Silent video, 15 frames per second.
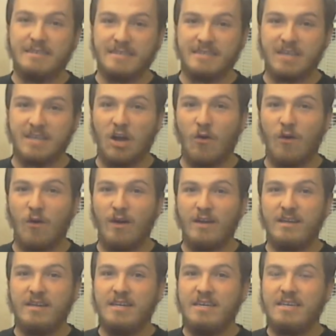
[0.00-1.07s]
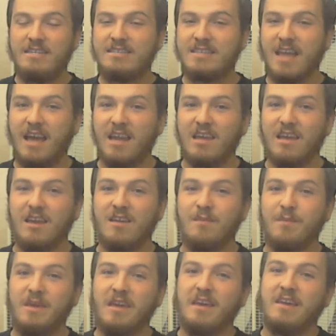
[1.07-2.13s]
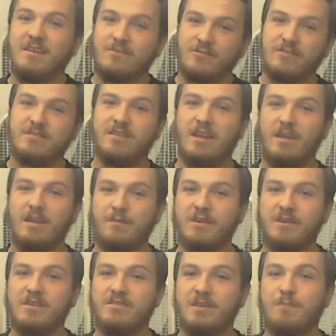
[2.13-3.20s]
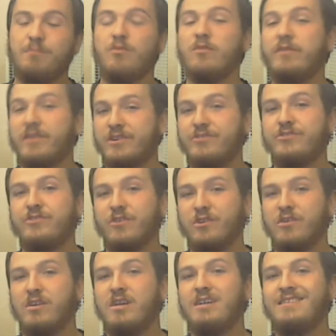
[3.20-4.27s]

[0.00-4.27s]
So it's kind of going to be interesting because I'm pretty sure